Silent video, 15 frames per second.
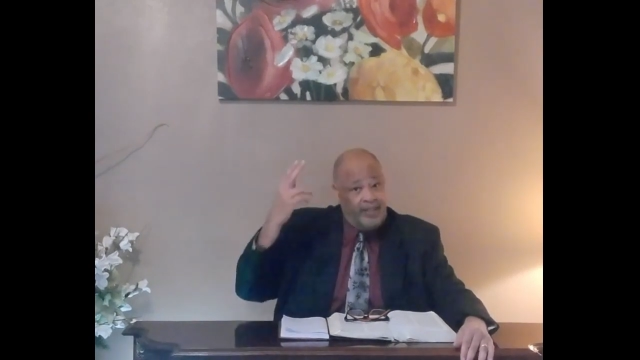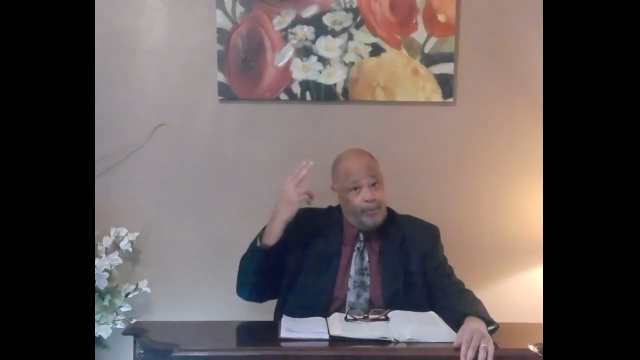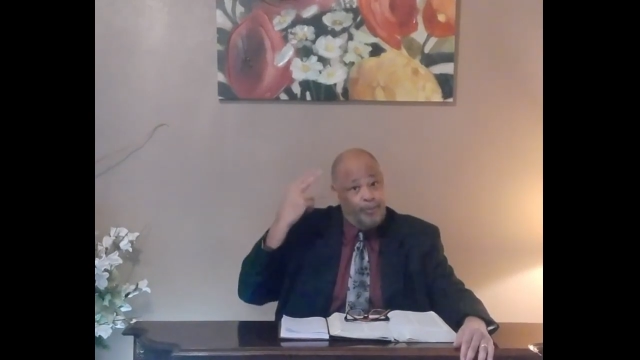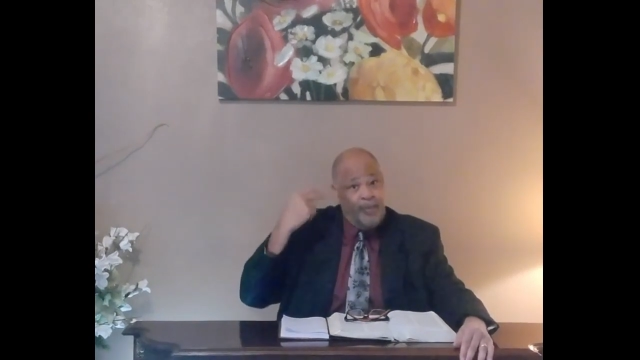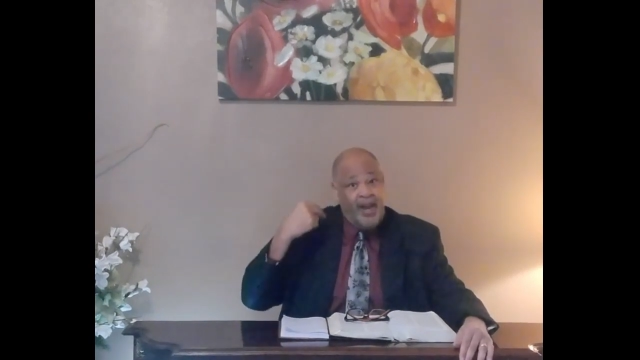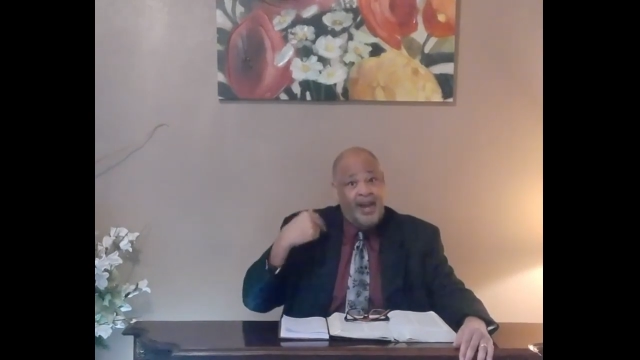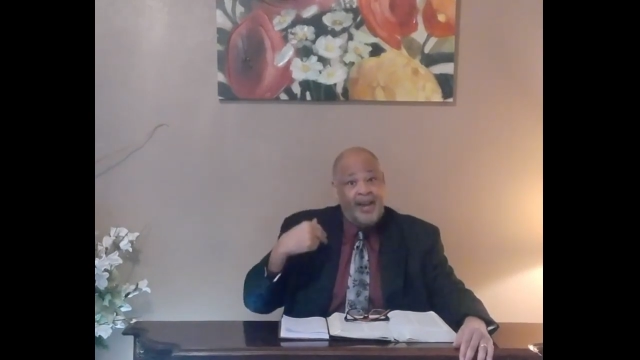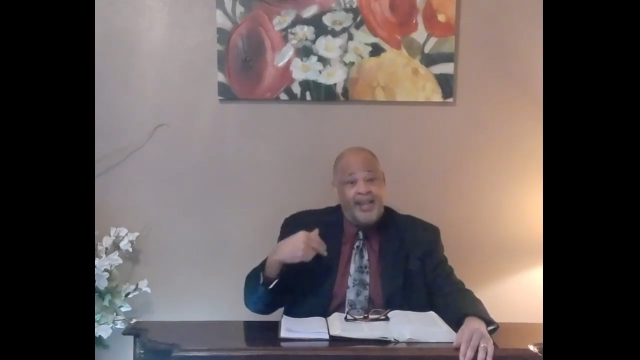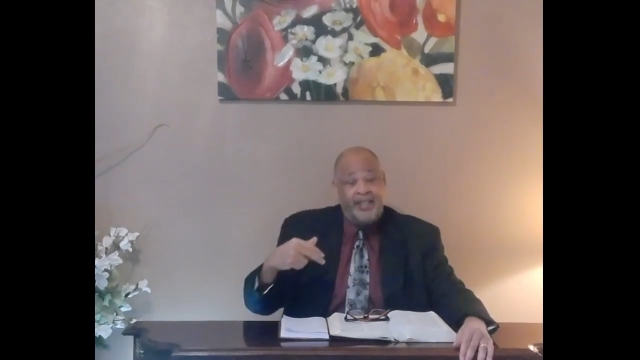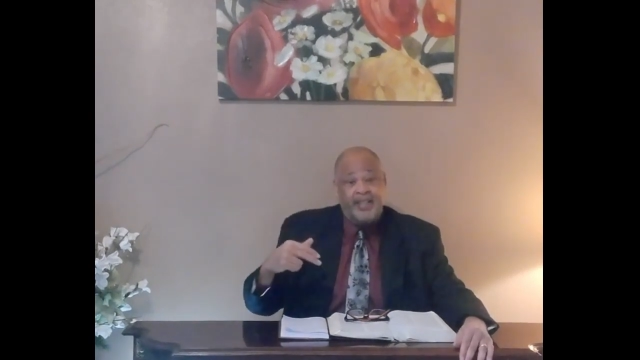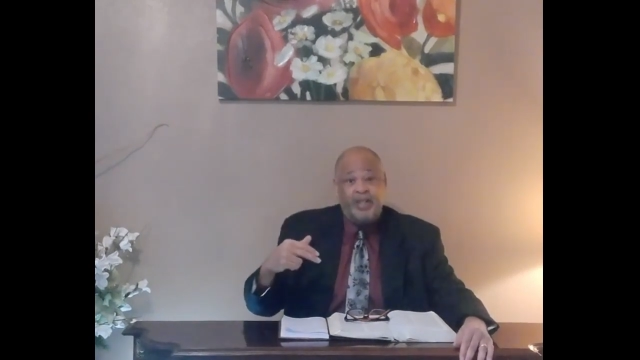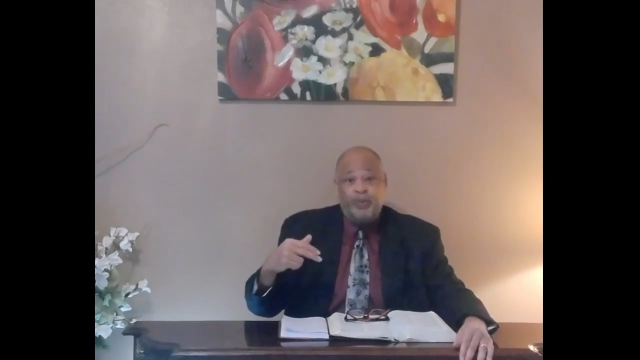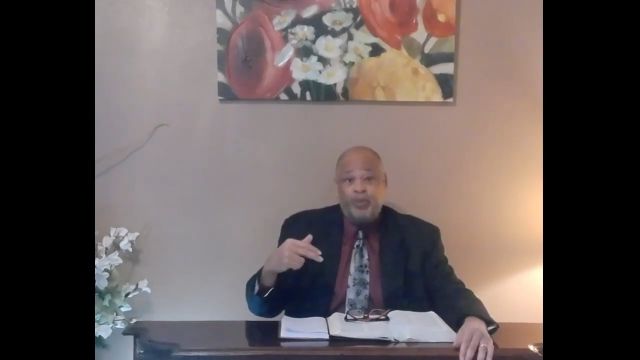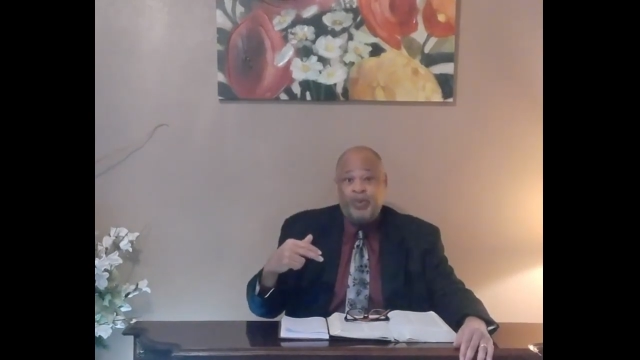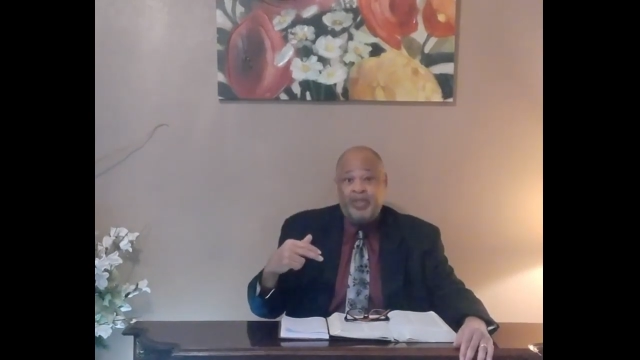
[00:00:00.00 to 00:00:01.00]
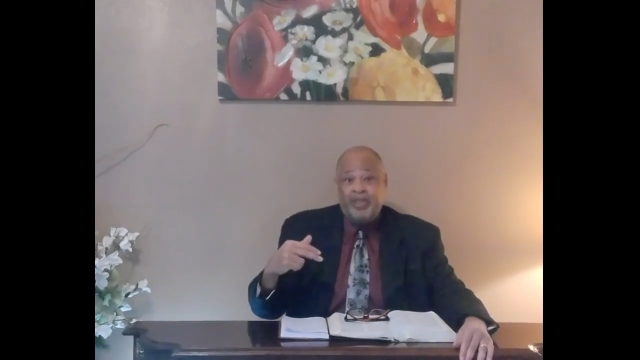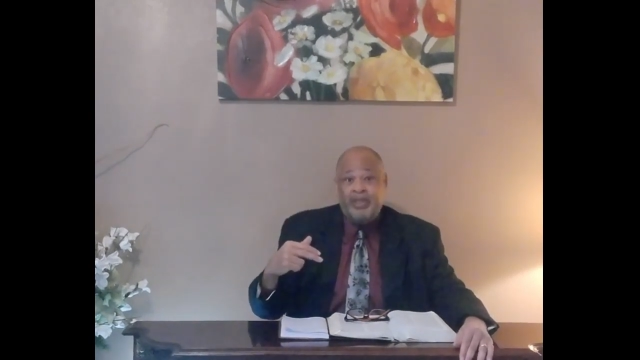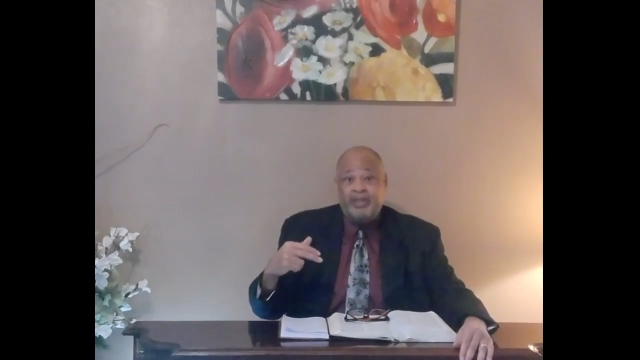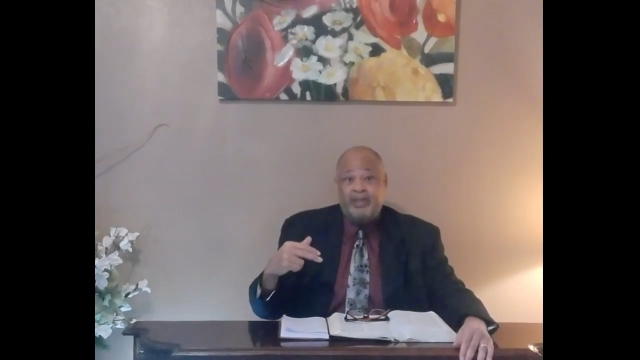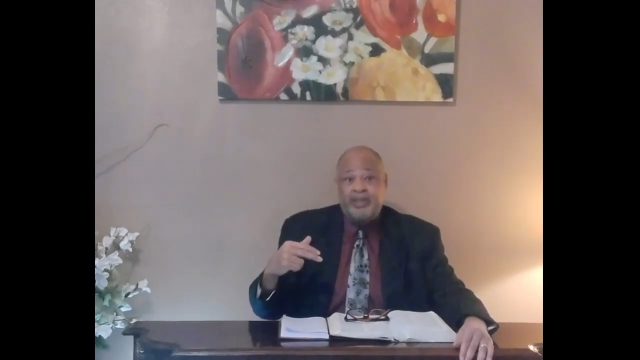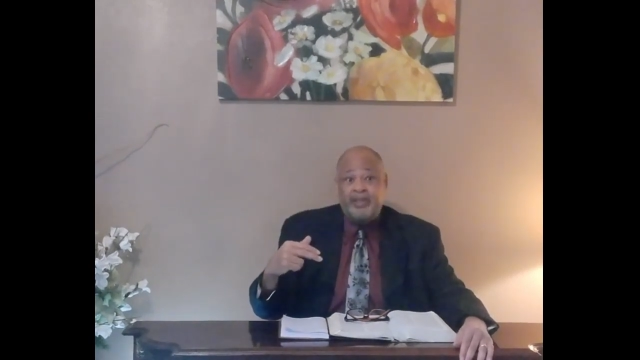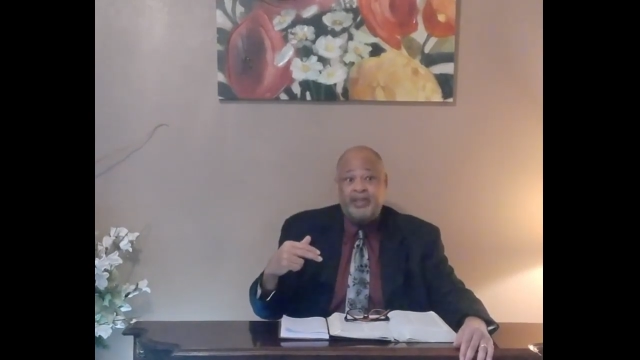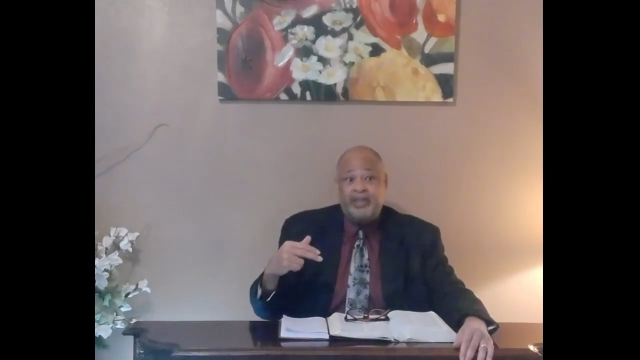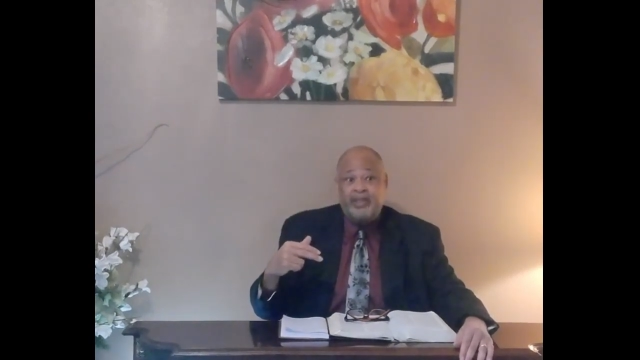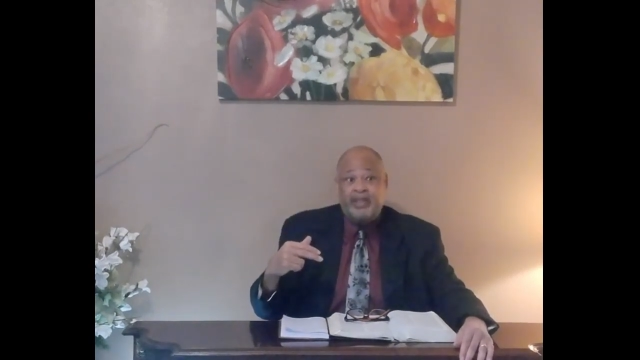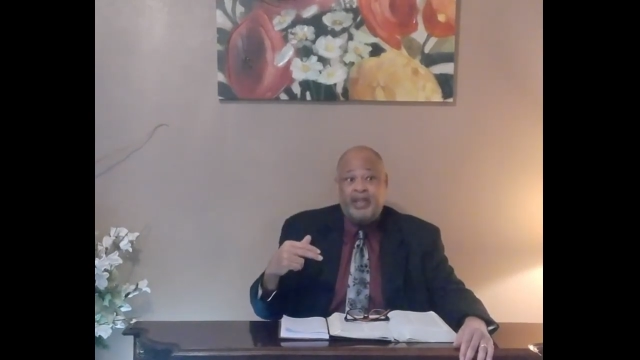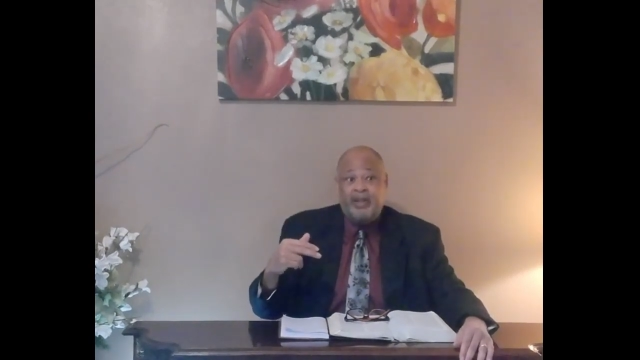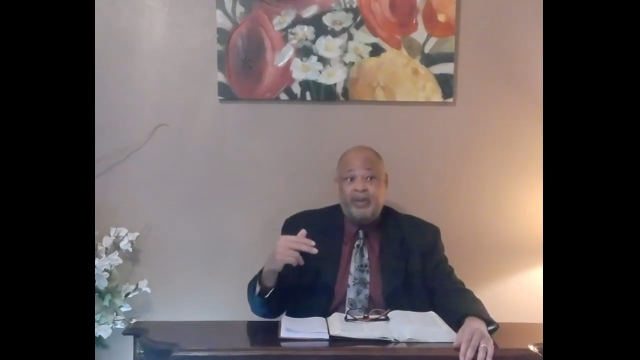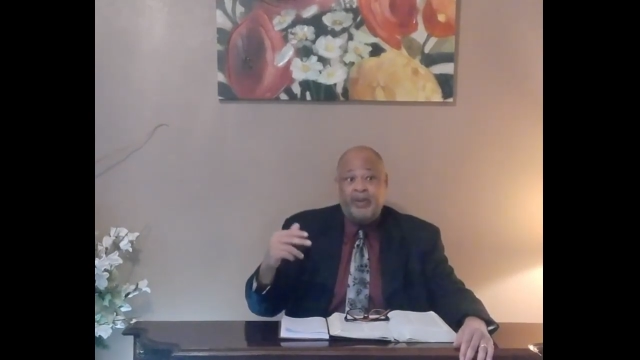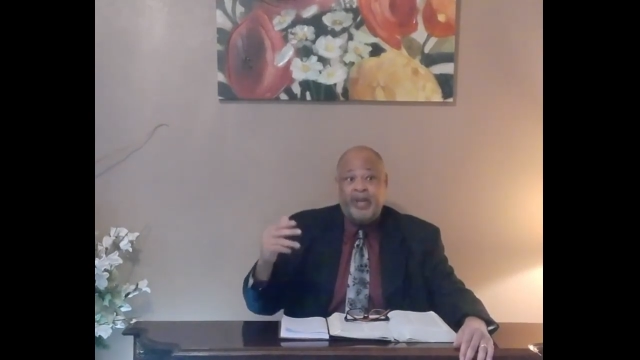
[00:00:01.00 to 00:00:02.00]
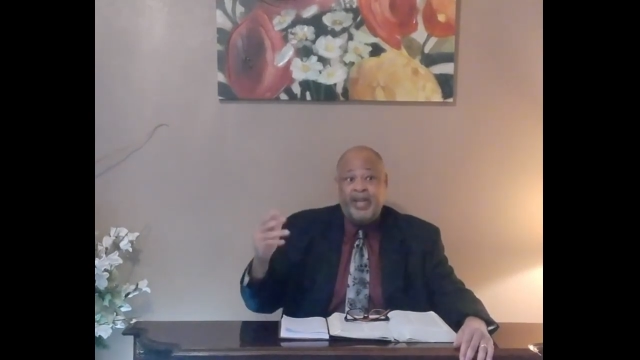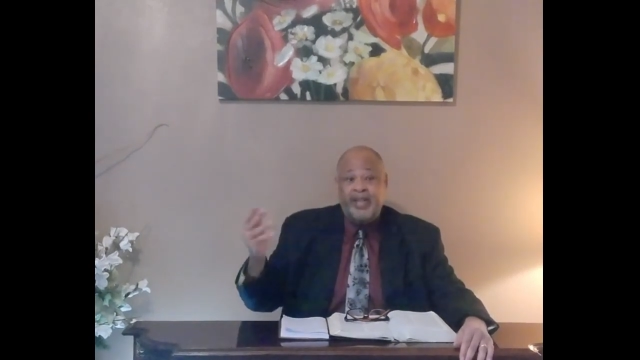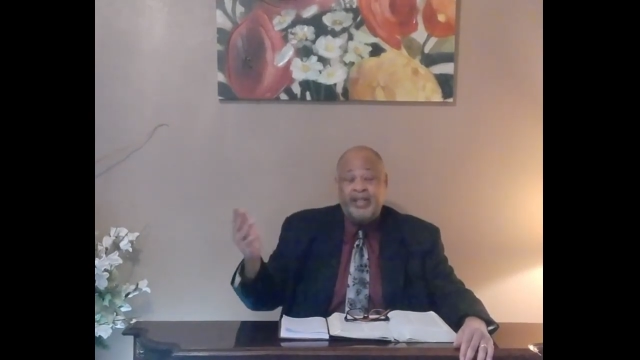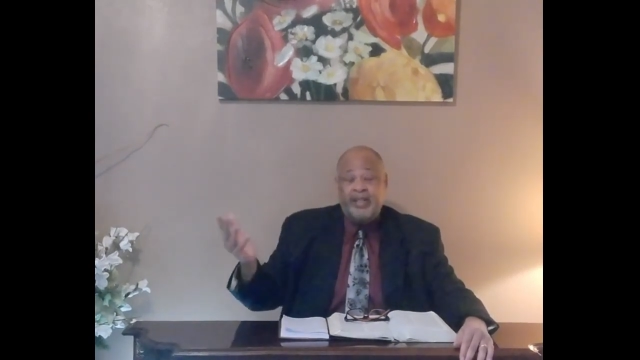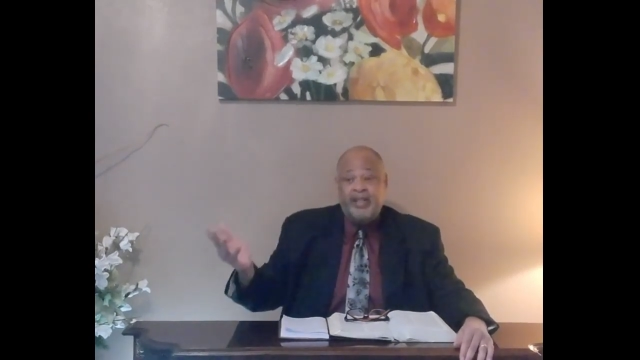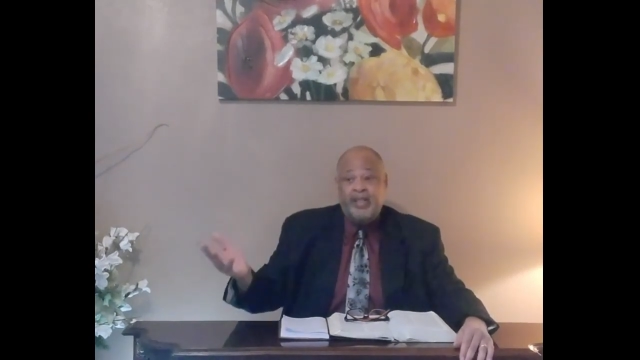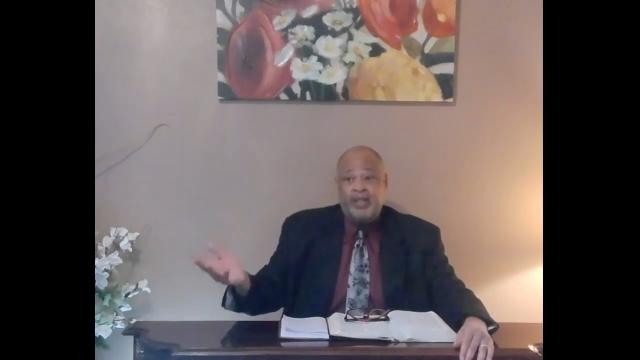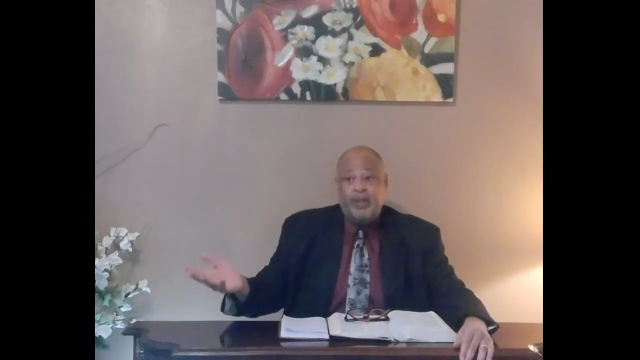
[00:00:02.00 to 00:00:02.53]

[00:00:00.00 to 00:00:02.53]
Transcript: The mind can work on, all right,